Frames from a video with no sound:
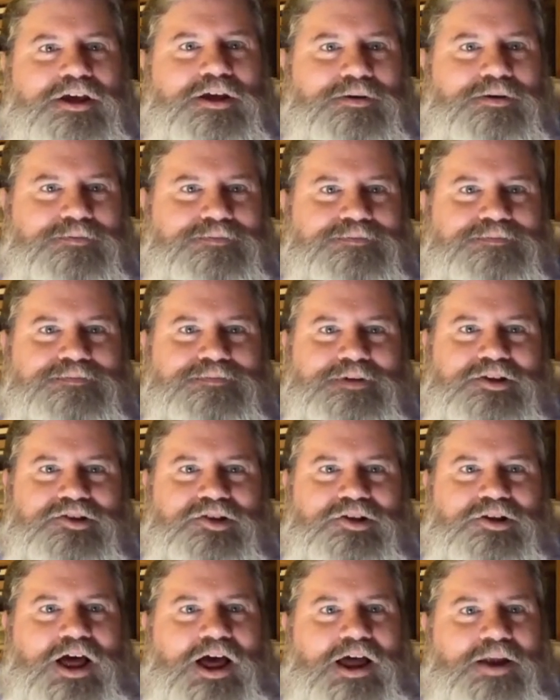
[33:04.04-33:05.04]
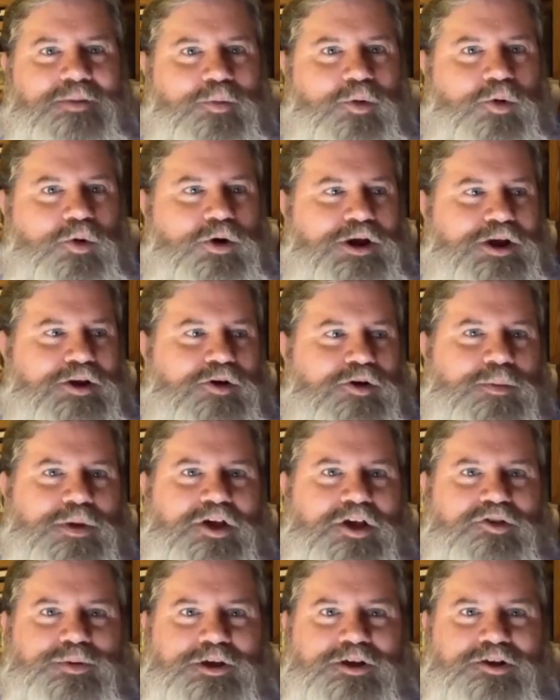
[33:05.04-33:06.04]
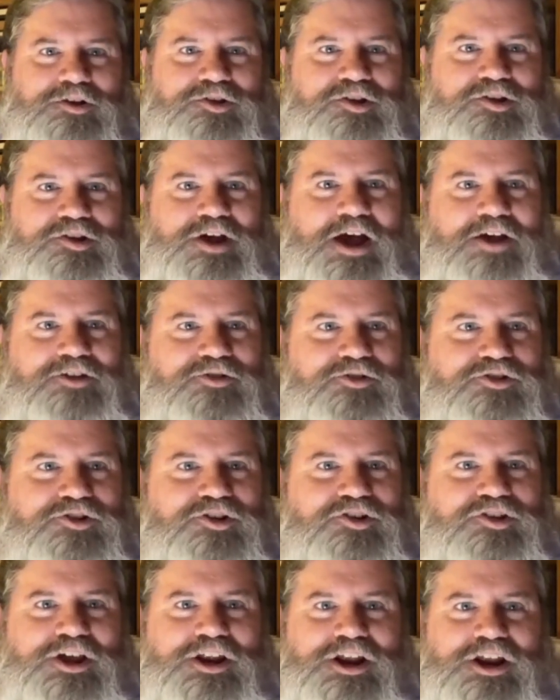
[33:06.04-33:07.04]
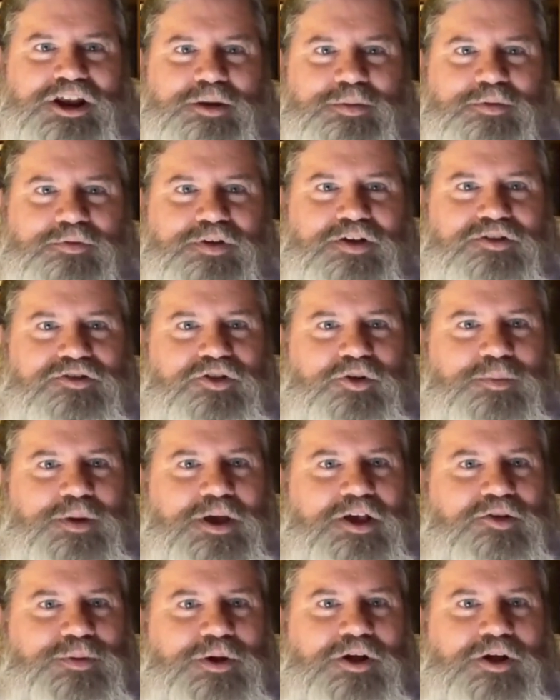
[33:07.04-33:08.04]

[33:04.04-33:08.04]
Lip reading: it's a lot more hit or miss because these guys are just getting into professional baseball.